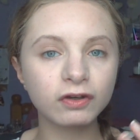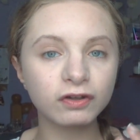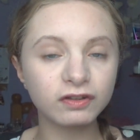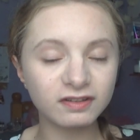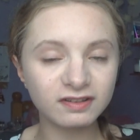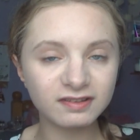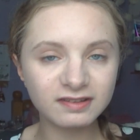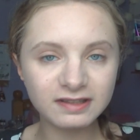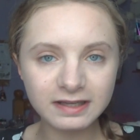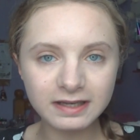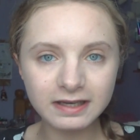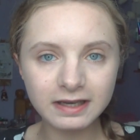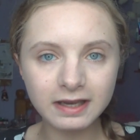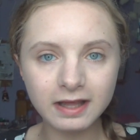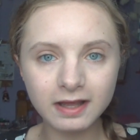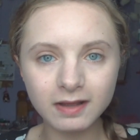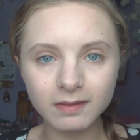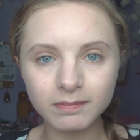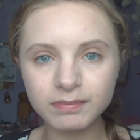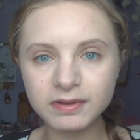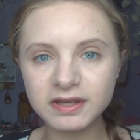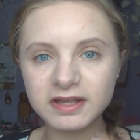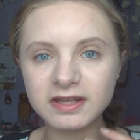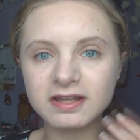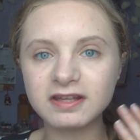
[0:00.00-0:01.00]

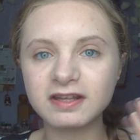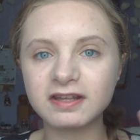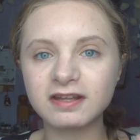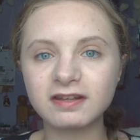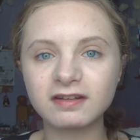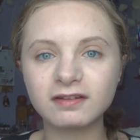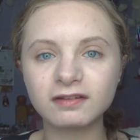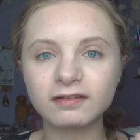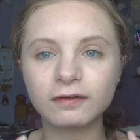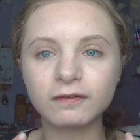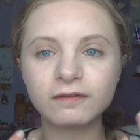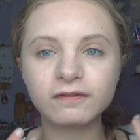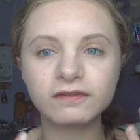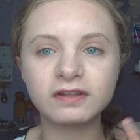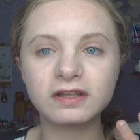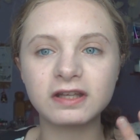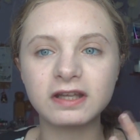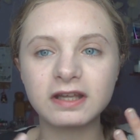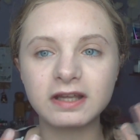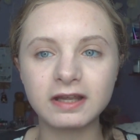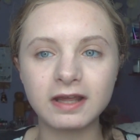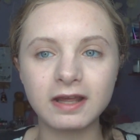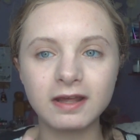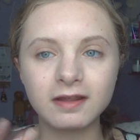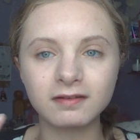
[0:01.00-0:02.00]
concealer, because
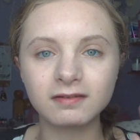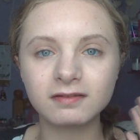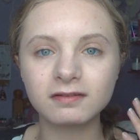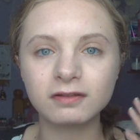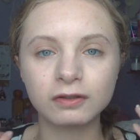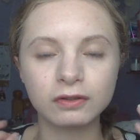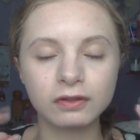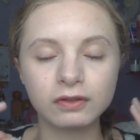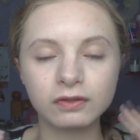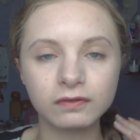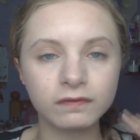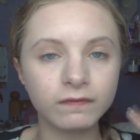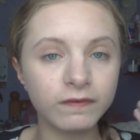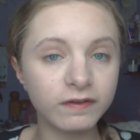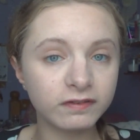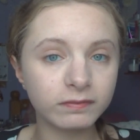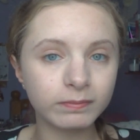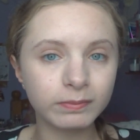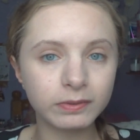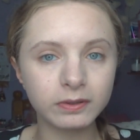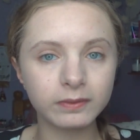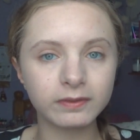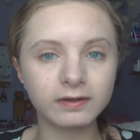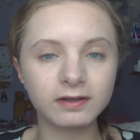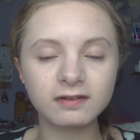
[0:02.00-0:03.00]
obviously it's still
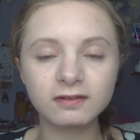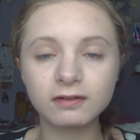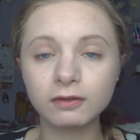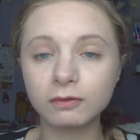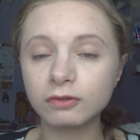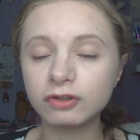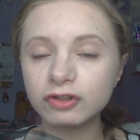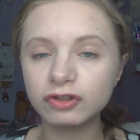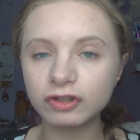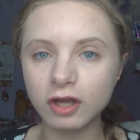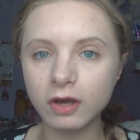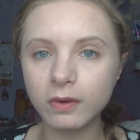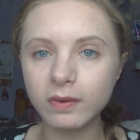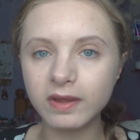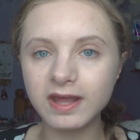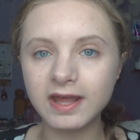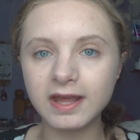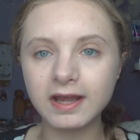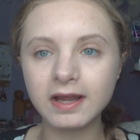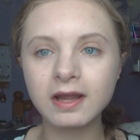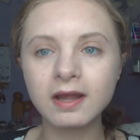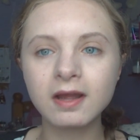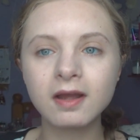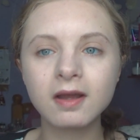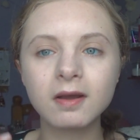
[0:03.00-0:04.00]
visible and it's still
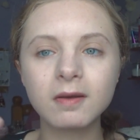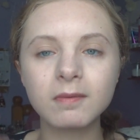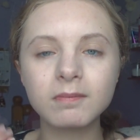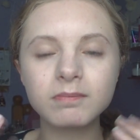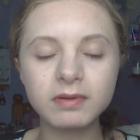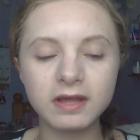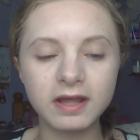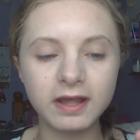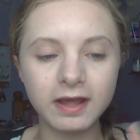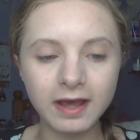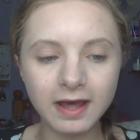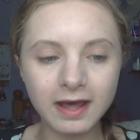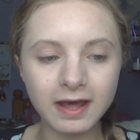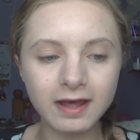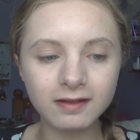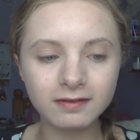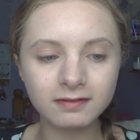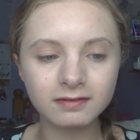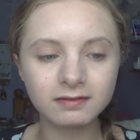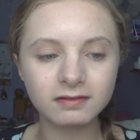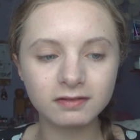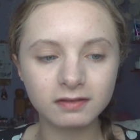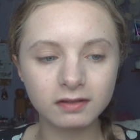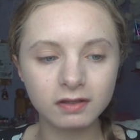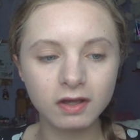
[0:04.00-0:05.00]
showing, but it
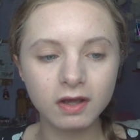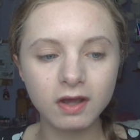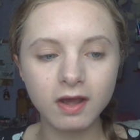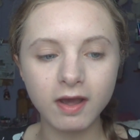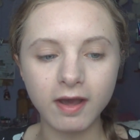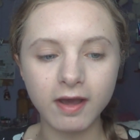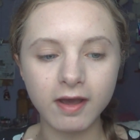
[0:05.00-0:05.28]
has